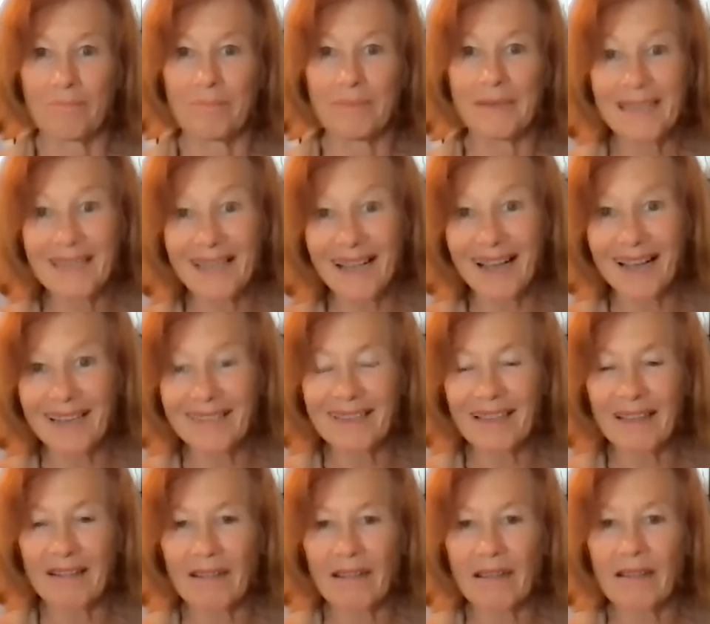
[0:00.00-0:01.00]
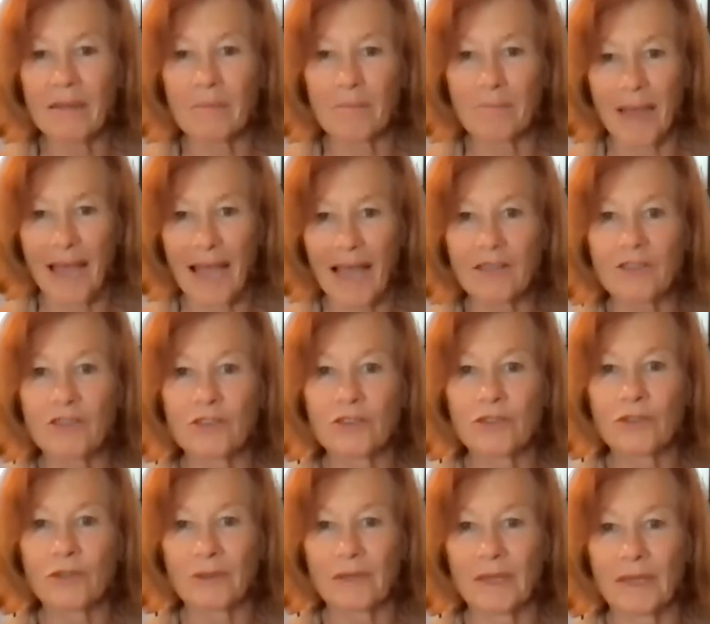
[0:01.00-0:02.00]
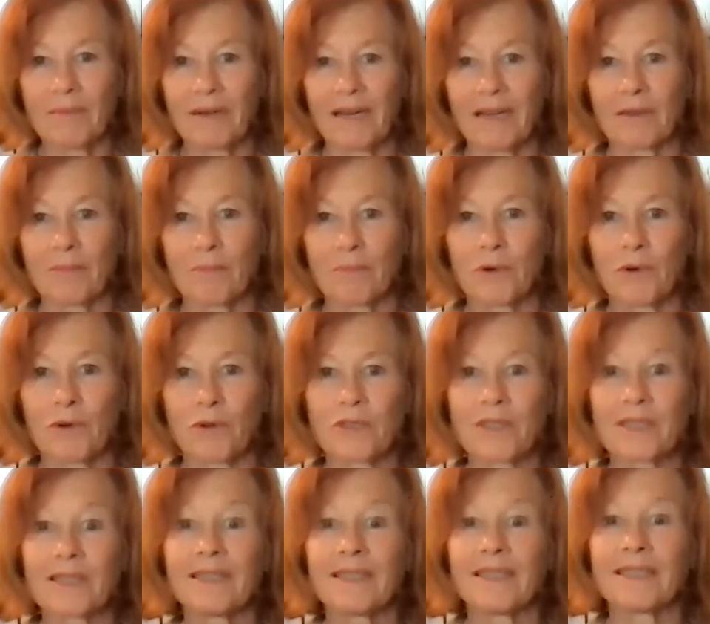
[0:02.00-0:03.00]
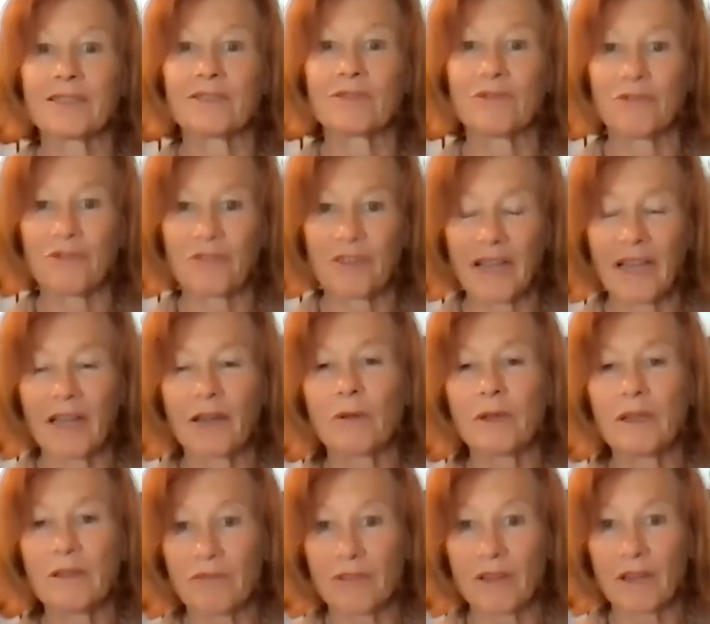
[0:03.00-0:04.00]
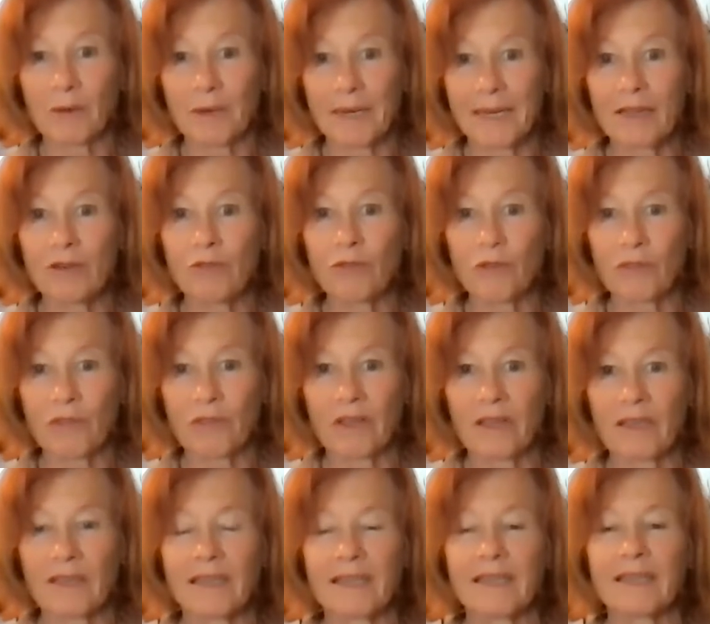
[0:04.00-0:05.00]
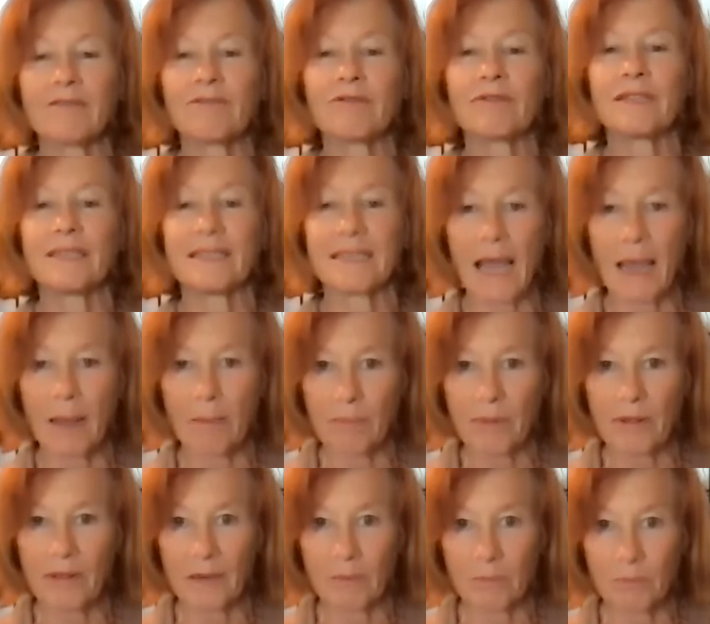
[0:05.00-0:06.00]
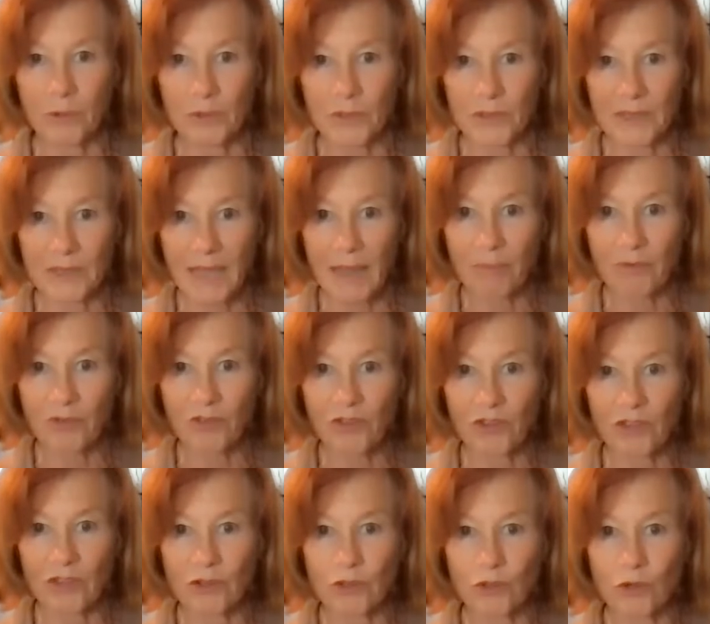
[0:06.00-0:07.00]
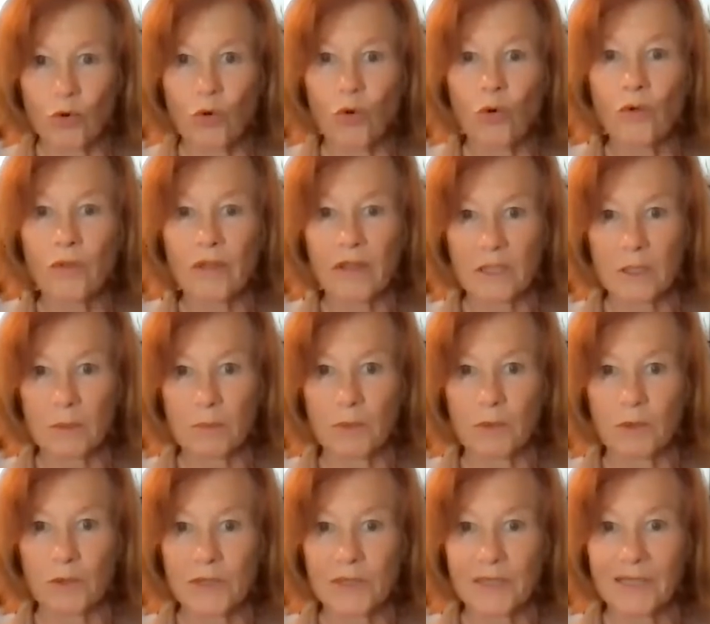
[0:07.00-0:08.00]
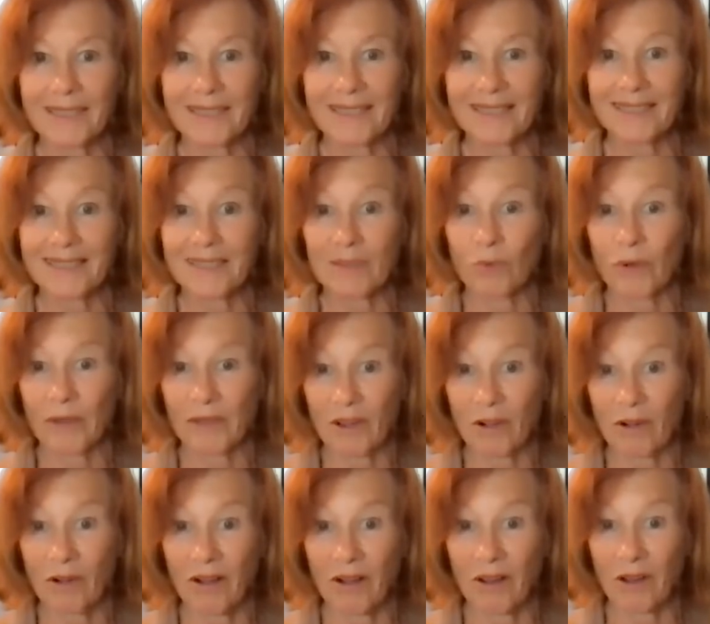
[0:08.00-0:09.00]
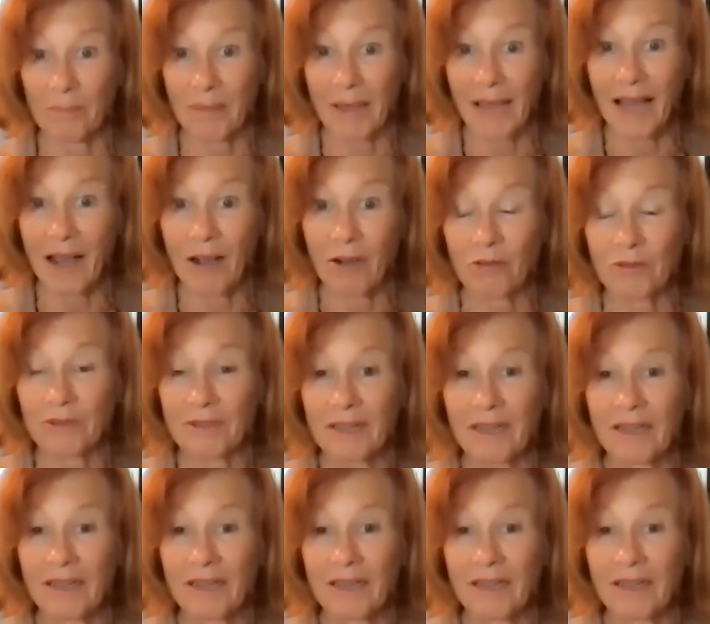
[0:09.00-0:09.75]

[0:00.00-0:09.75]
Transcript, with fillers: Because I think the backstory about a person is very, very interesting to give depth and perception to who this person is and what they're all about.